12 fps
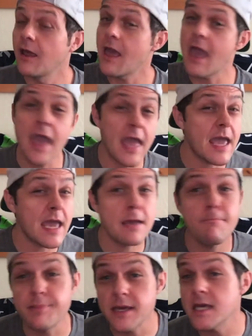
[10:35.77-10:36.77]

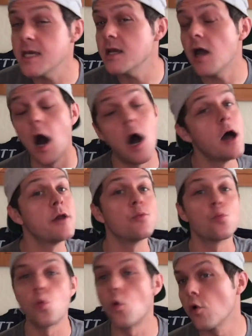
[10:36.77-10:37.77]
AB
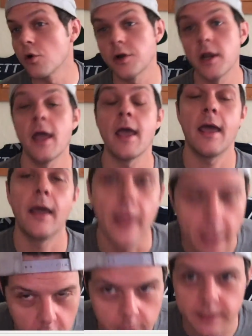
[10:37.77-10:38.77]
Unworn
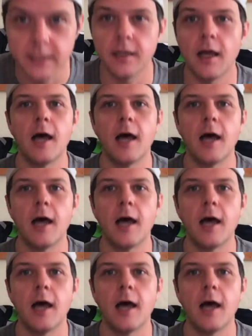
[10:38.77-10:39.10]
Helmet.